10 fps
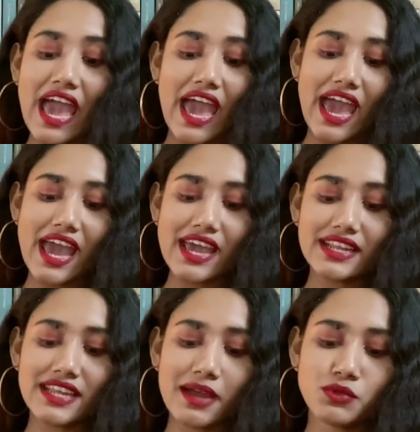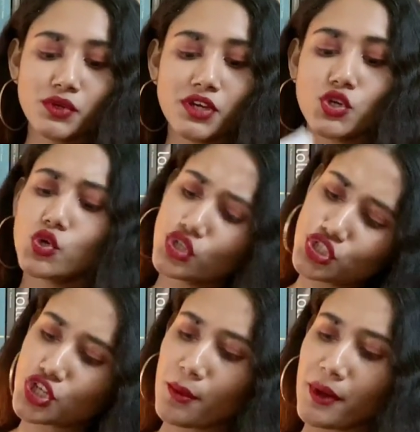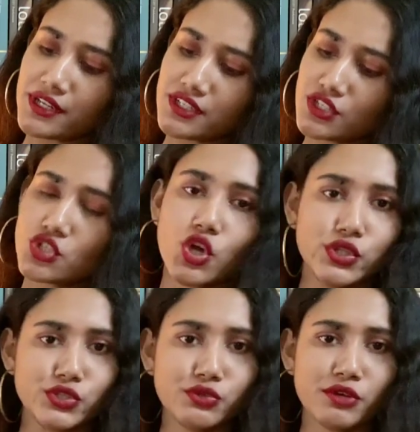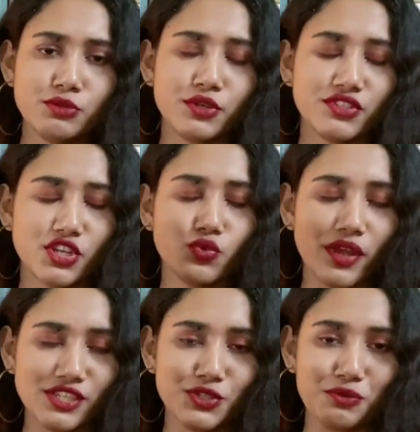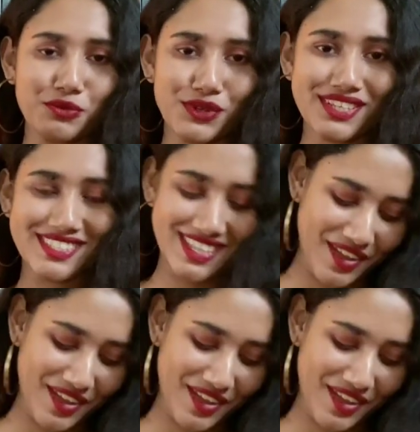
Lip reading: And I'm doing a good job at it, not so much because there are 22 books.